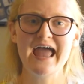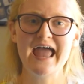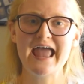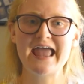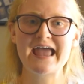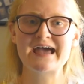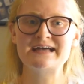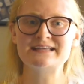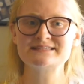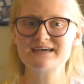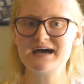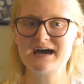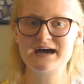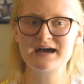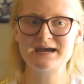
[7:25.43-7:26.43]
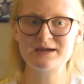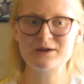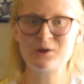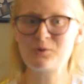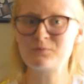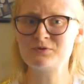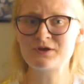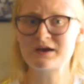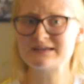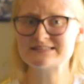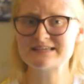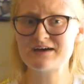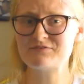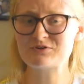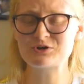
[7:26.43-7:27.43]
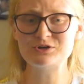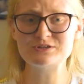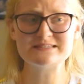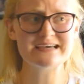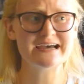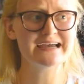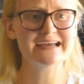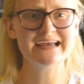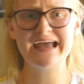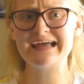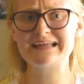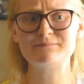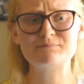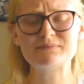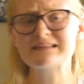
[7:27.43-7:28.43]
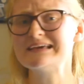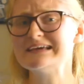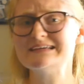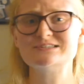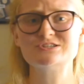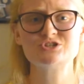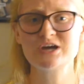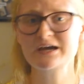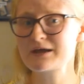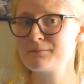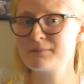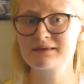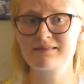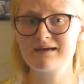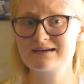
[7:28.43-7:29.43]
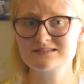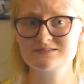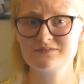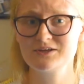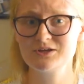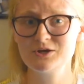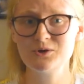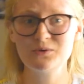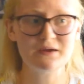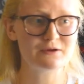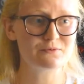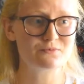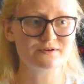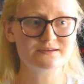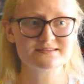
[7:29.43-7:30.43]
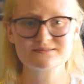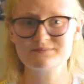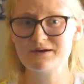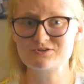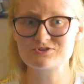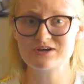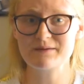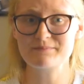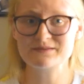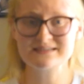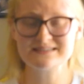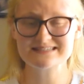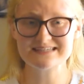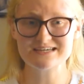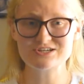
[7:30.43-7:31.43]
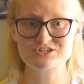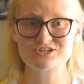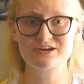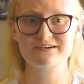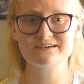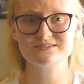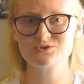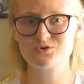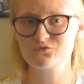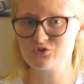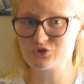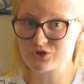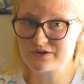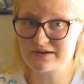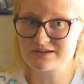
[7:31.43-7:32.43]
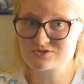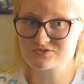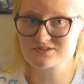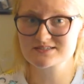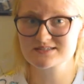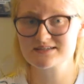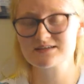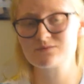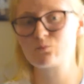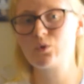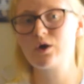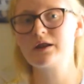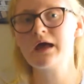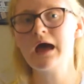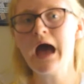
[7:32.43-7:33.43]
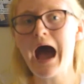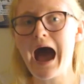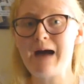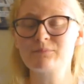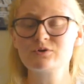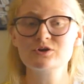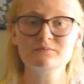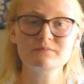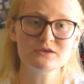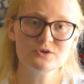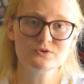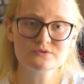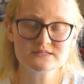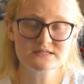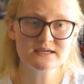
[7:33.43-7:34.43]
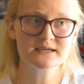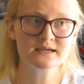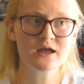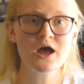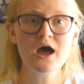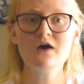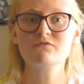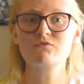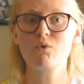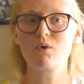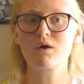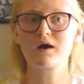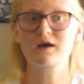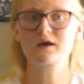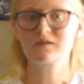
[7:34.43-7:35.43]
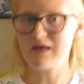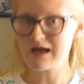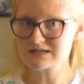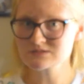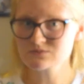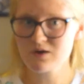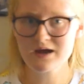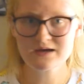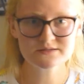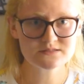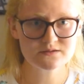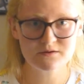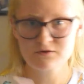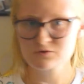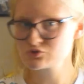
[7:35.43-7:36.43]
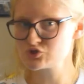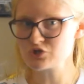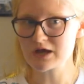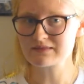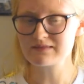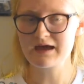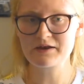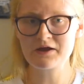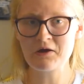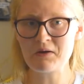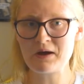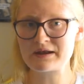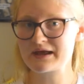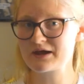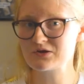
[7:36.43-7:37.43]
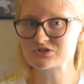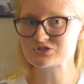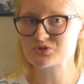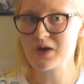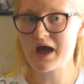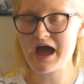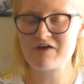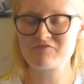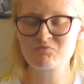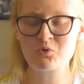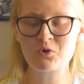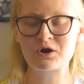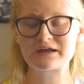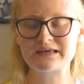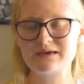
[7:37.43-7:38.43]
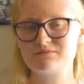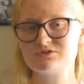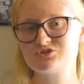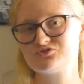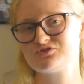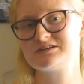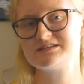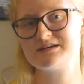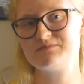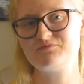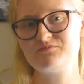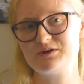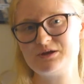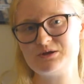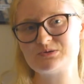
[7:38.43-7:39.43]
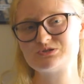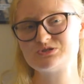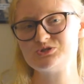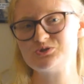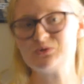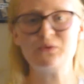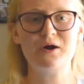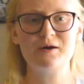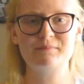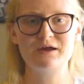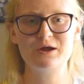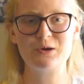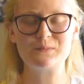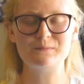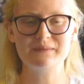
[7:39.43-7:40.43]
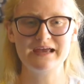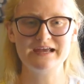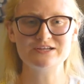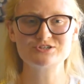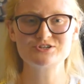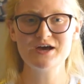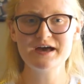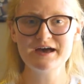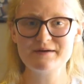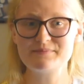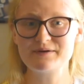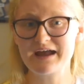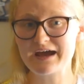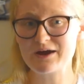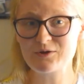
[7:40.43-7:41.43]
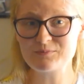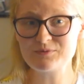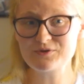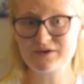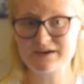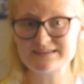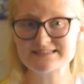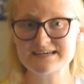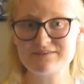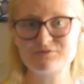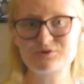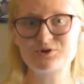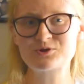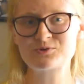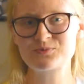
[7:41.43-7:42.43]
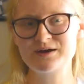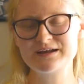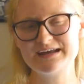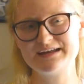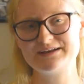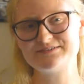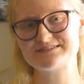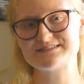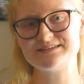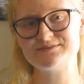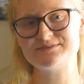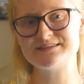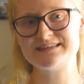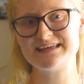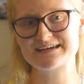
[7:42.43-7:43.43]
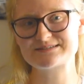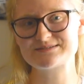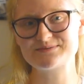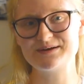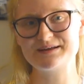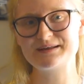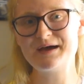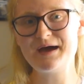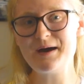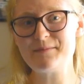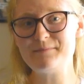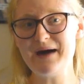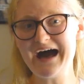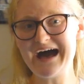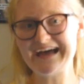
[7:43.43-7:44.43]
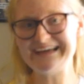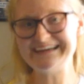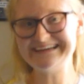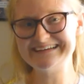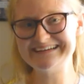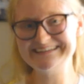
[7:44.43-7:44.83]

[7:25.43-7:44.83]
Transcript: And I hope you guys have a good day, and please check out my last video. It was about Japanese stationery, so if you're interested in what I'm going to be using for class-wise, check that out. And I also have more chemistry tip videos too on my homepage. But I hope you guys have a good one, and I'll see you in the next one. Bye!